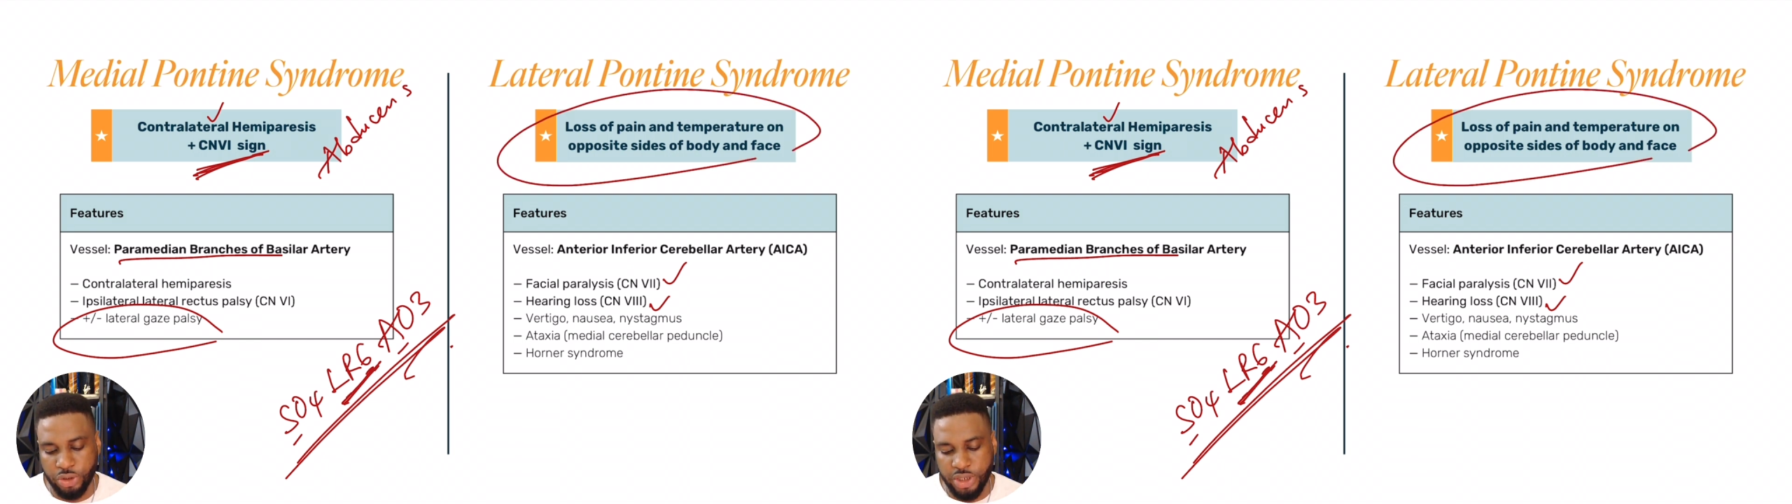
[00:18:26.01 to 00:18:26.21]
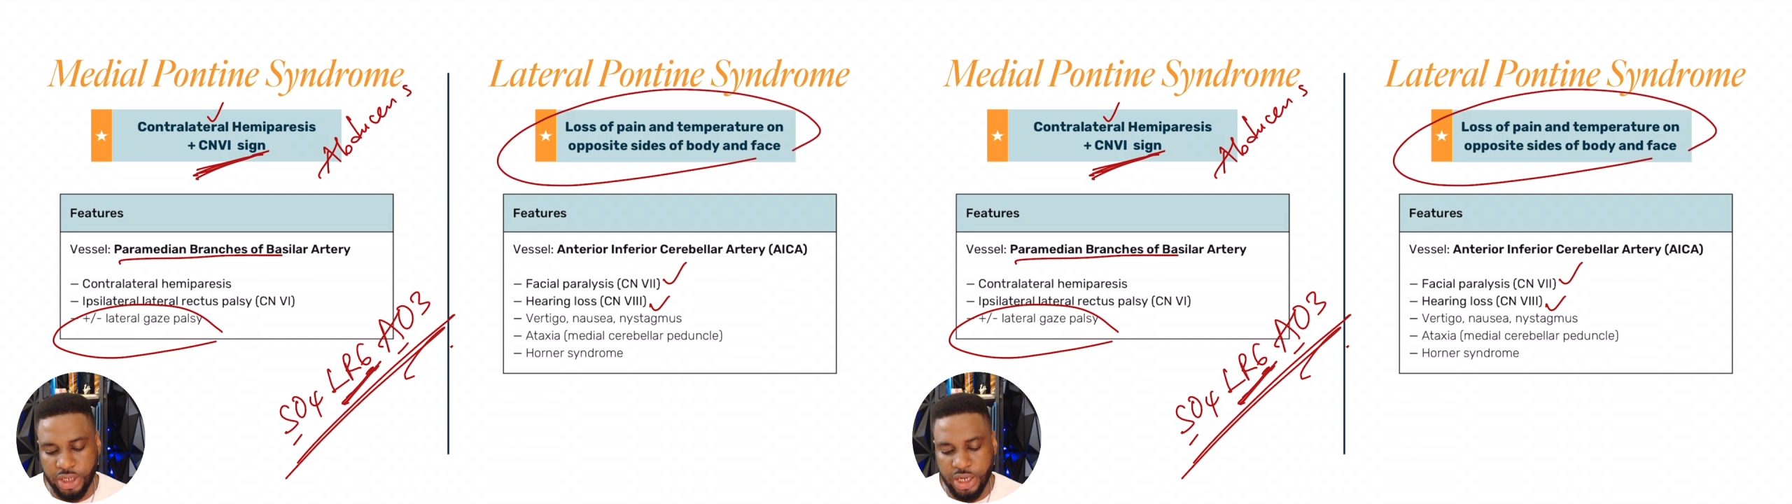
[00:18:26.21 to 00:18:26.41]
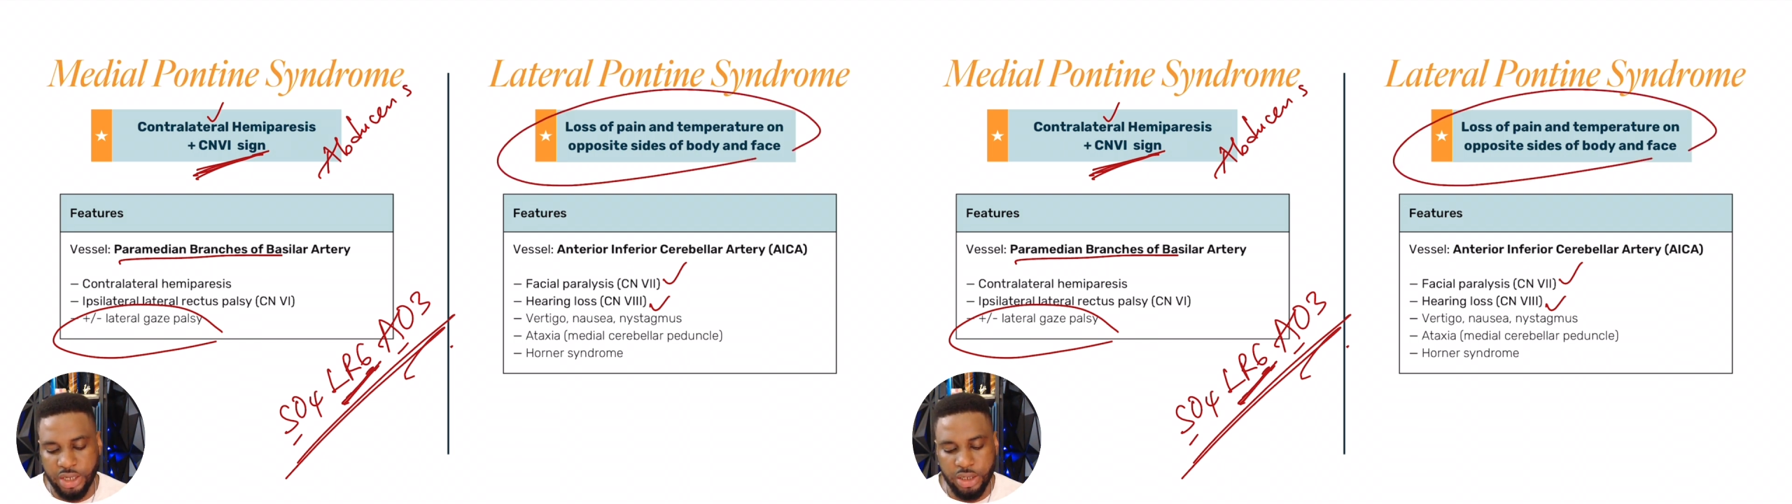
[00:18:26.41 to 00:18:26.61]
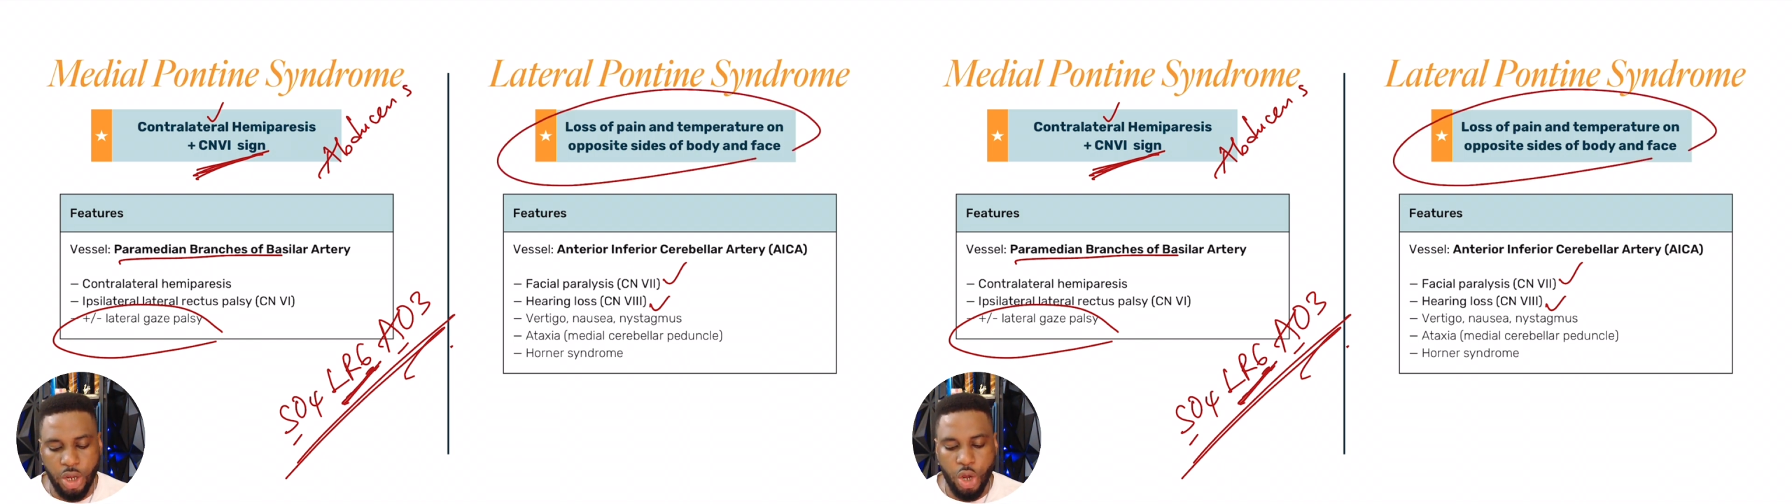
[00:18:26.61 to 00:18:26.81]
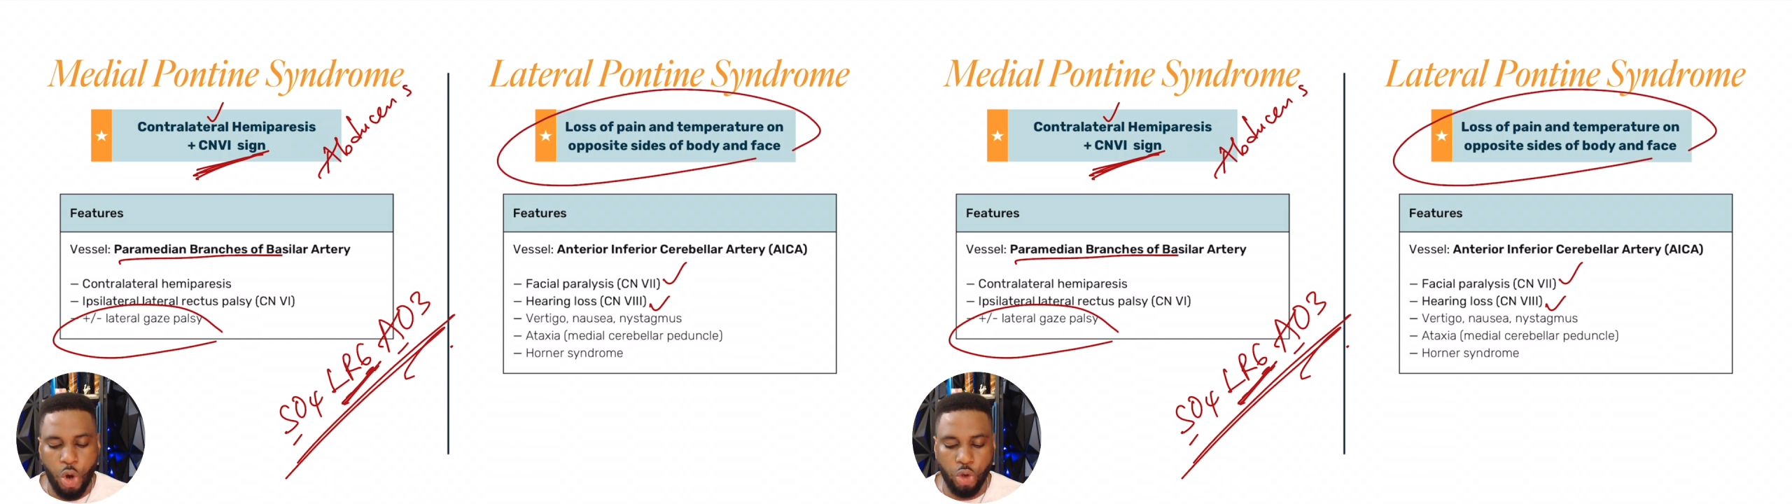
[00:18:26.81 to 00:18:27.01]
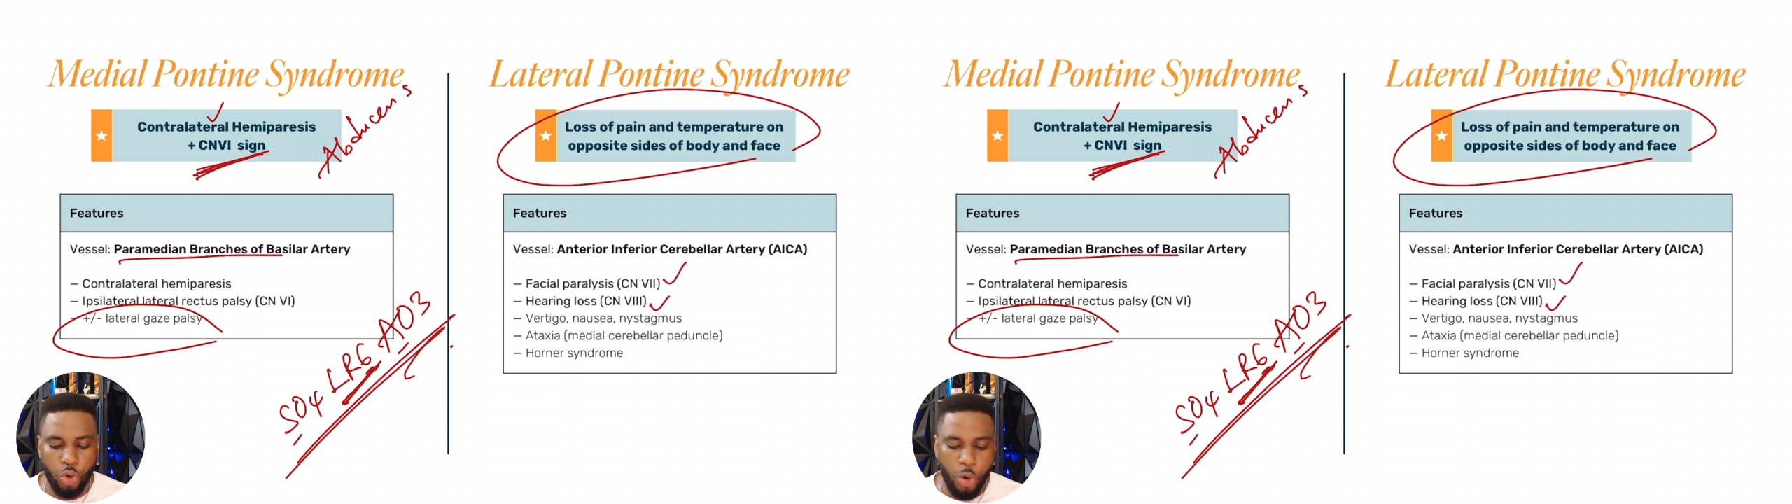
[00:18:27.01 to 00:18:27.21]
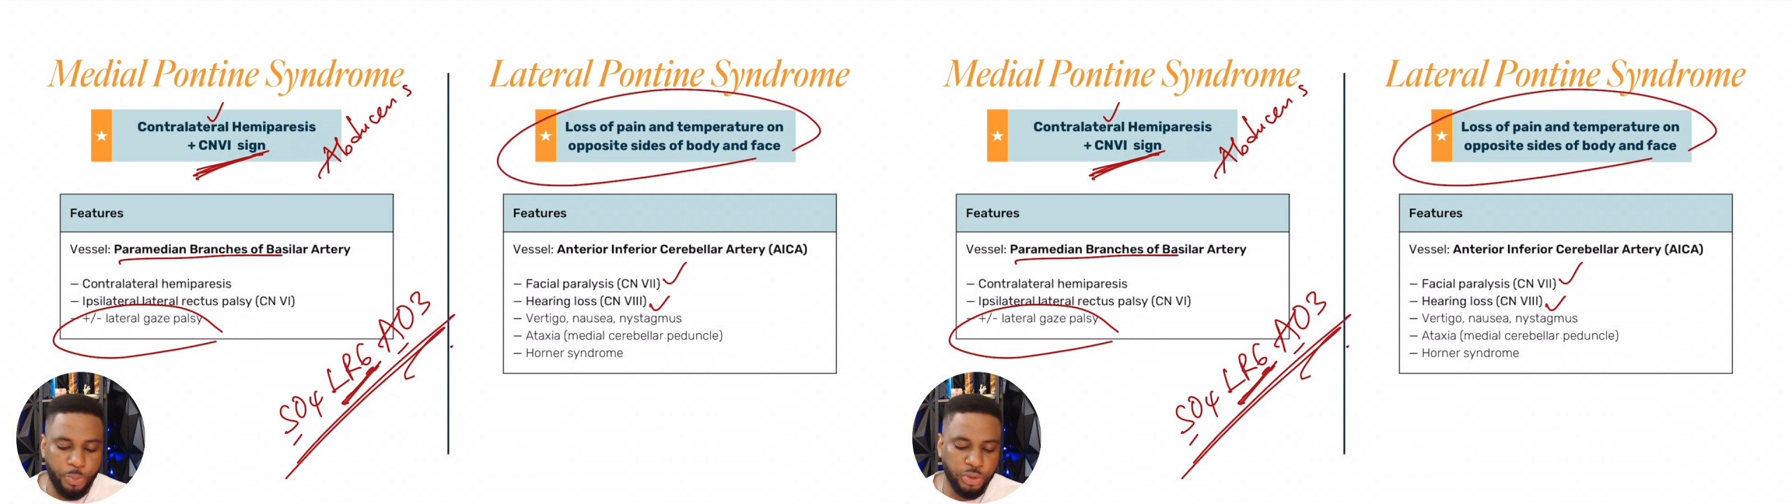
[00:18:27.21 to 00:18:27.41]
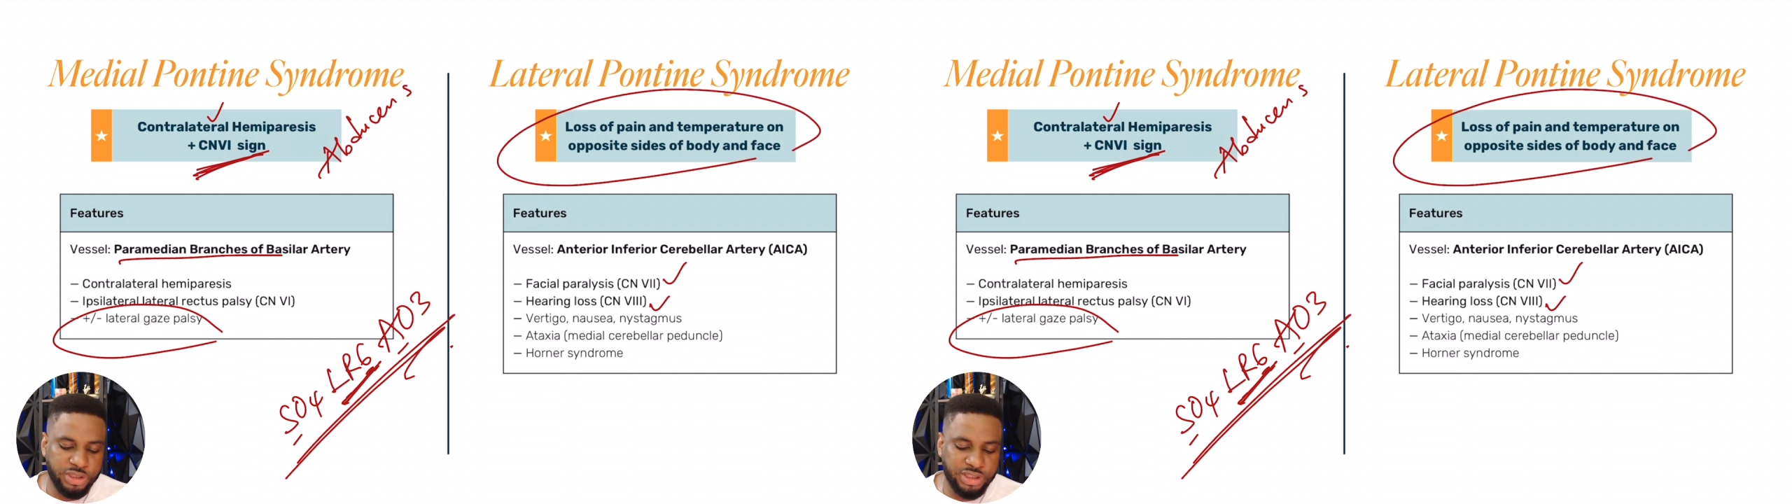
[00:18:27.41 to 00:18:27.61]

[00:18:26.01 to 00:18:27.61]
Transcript: again, on opposite